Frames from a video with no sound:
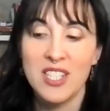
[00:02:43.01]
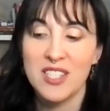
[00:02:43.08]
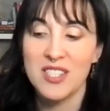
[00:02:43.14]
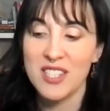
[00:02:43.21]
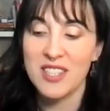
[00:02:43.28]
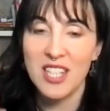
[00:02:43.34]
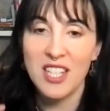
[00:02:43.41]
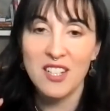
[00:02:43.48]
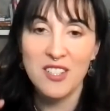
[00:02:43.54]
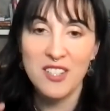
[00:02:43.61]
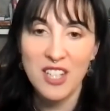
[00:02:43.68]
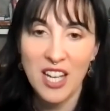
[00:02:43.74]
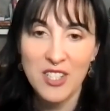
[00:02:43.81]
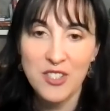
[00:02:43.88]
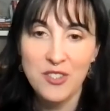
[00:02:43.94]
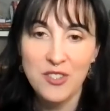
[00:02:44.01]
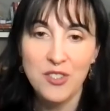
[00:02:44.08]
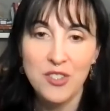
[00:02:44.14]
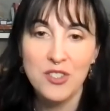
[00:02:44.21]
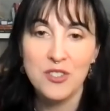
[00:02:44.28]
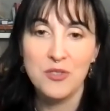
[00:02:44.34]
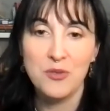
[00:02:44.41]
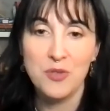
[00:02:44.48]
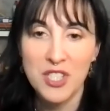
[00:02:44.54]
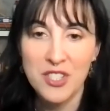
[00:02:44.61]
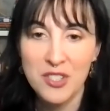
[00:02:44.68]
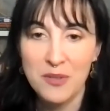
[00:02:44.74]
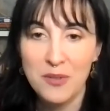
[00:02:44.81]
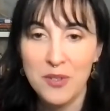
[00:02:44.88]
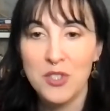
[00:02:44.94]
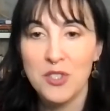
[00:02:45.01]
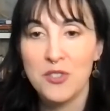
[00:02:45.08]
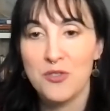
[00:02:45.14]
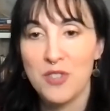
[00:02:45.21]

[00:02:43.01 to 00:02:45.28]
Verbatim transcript: is that they are natural, reasonable,